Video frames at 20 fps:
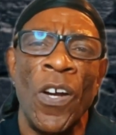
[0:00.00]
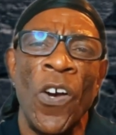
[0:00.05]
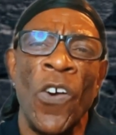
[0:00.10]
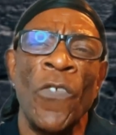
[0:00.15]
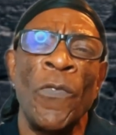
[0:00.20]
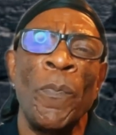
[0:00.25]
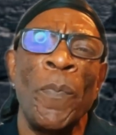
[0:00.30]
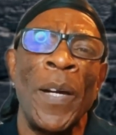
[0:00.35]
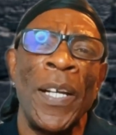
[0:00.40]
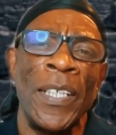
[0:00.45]

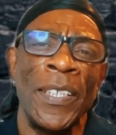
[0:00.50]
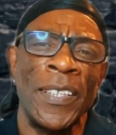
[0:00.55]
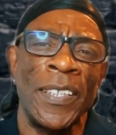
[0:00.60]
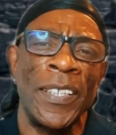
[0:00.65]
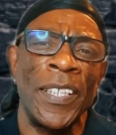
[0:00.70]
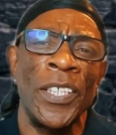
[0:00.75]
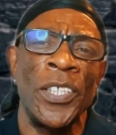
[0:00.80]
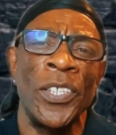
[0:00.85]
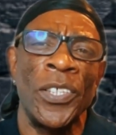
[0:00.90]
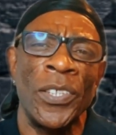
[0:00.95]
of
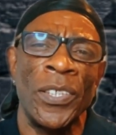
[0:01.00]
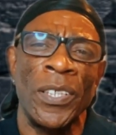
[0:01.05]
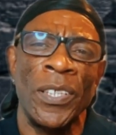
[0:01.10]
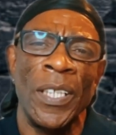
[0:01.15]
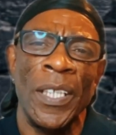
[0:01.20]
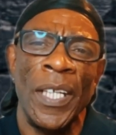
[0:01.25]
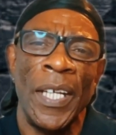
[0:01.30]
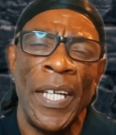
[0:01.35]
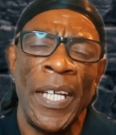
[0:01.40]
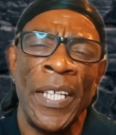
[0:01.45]
Palestinians
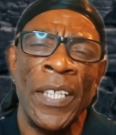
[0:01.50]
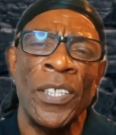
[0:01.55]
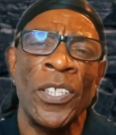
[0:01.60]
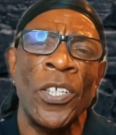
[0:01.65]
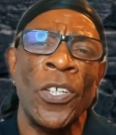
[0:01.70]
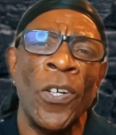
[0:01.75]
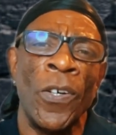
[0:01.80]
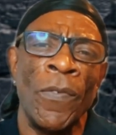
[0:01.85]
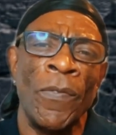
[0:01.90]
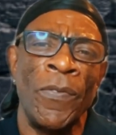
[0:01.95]
in the
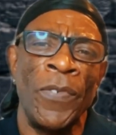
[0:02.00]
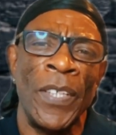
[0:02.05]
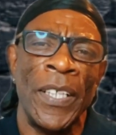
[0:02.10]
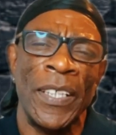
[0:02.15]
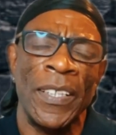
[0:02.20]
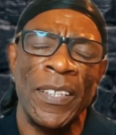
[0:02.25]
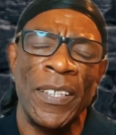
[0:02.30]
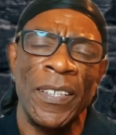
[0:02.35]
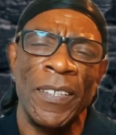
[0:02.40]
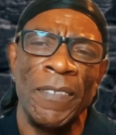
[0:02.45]

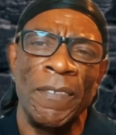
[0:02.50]
conflict.